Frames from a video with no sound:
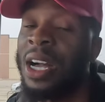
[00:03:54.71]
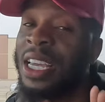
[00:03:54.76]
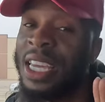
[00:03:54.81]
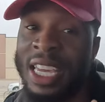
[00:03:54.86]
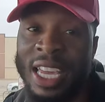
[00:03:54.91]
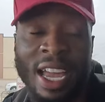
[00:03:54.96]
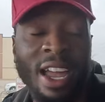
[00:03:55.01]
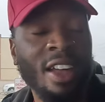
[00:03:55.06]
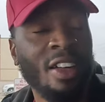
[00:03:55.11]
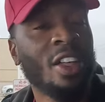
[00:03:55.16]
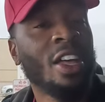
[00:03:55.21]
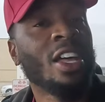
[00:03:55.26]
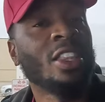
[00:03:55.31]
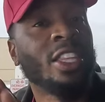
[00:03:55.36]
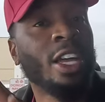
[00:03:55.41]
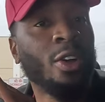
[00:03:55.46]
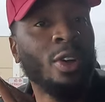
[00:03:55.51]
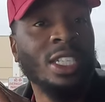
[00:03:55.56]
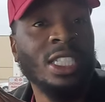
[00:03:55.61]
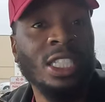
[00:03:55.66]
Again,
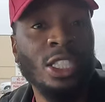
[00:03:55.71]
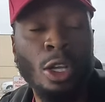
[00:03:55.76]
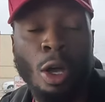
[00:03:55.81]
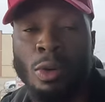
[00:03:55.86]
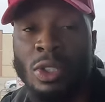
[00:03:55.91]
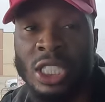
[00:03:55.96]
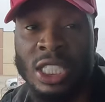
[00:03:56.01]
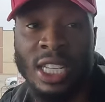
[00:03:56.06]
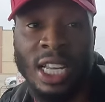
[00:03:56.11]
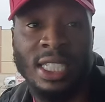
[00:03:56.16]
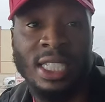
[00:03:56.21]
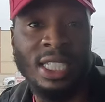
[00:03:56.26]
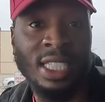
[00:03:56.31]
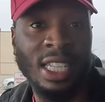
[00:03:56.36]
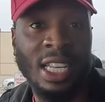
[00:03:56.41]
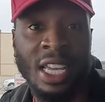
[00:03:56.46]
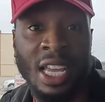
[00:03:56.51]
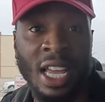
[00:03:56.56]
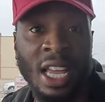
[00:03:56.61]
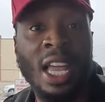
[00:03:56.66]
there is no such
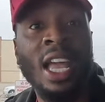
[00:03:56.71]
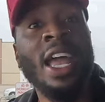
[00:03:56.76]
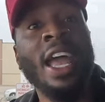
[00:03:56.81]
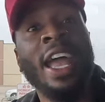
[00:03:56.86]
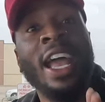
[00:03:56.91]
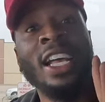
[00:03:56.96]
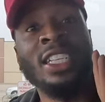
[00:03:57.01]
thing